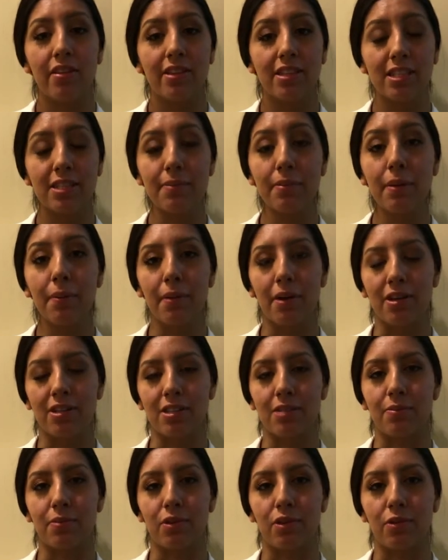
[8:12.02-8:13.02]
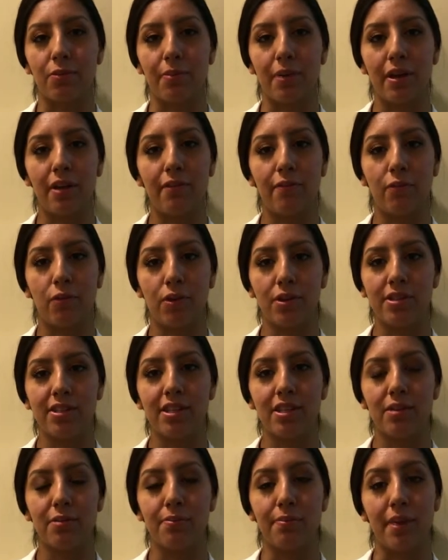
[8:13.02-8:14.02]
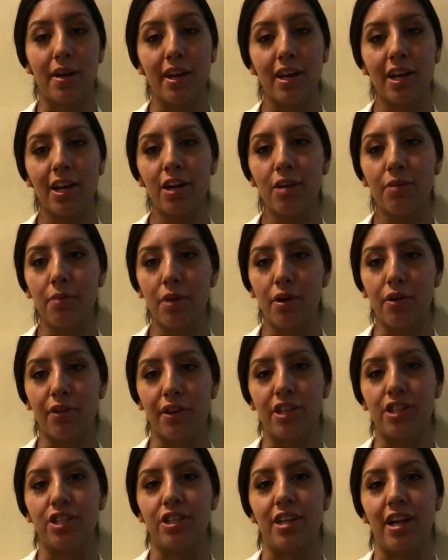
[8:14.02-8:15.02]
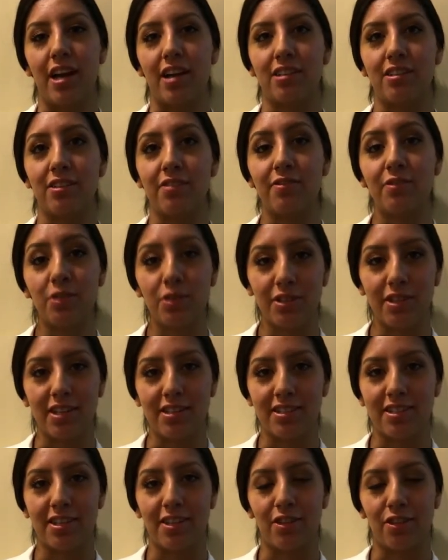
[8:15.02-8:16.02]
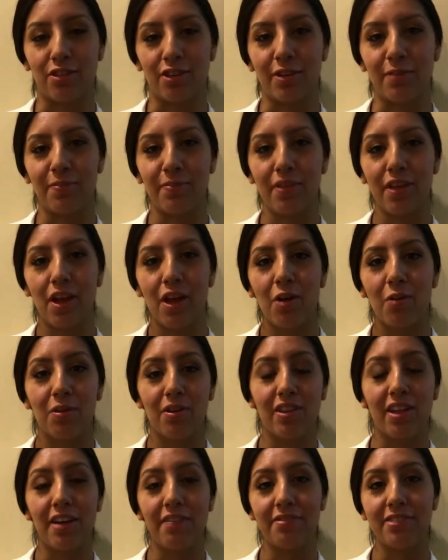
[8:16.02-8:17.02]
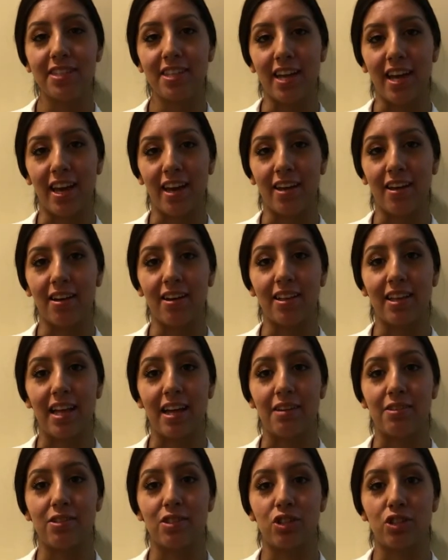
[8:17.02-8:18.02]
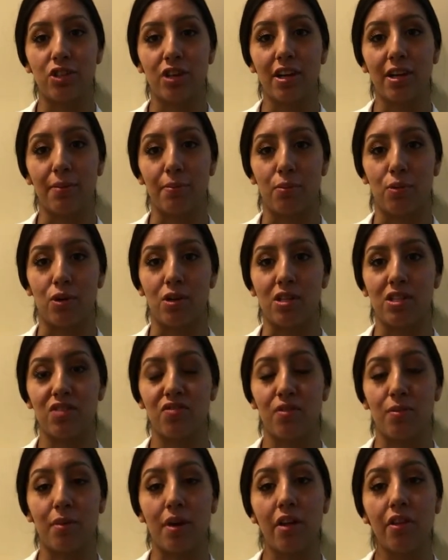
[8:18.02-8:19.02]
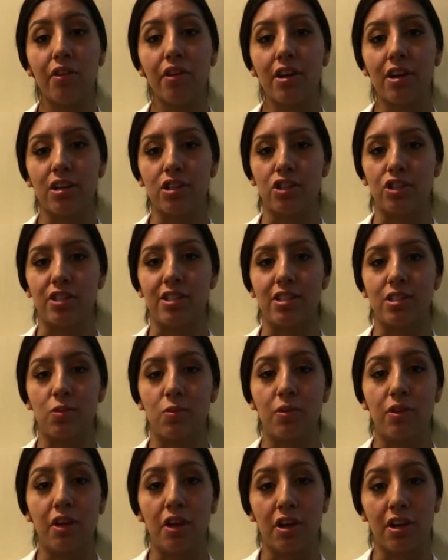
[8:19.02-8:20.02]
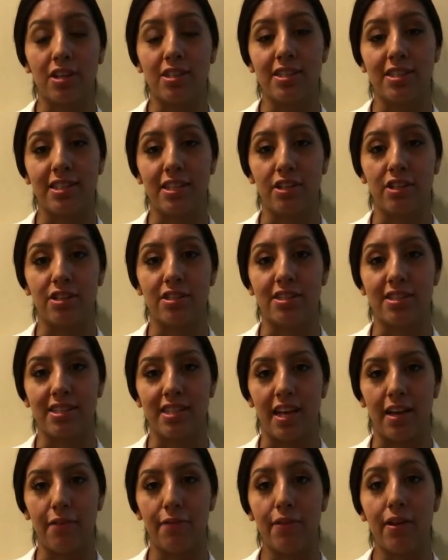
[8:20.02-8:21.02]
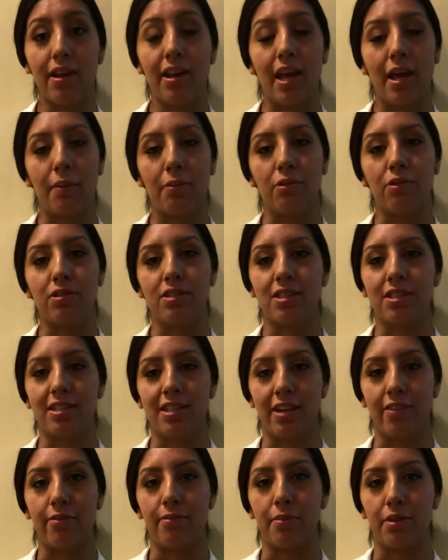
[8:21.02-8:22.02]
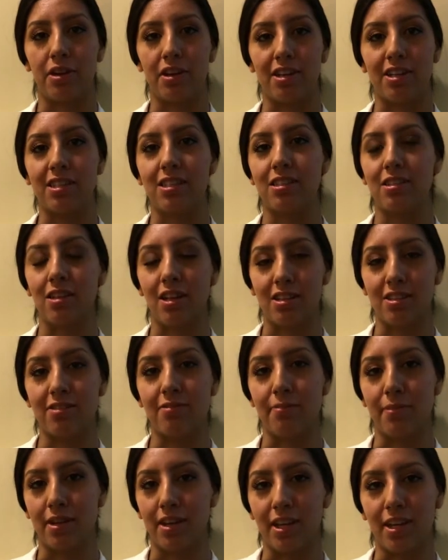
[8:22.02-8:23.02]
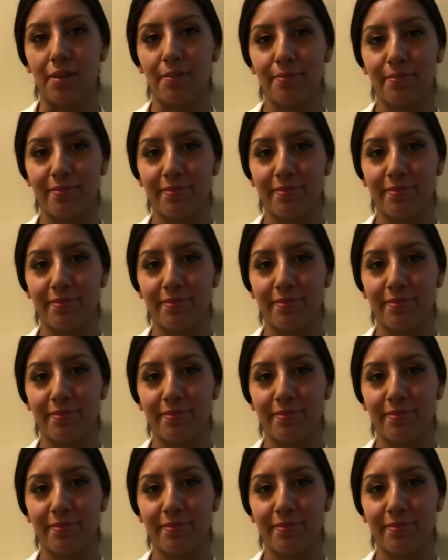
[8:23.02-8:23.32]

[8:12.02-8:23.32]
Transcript: This can be possible by enforcing the Medicare Moderation Act of 2003, where the FDA allows drug imports from other countries when they are considered safe and able to save Americans lots of money.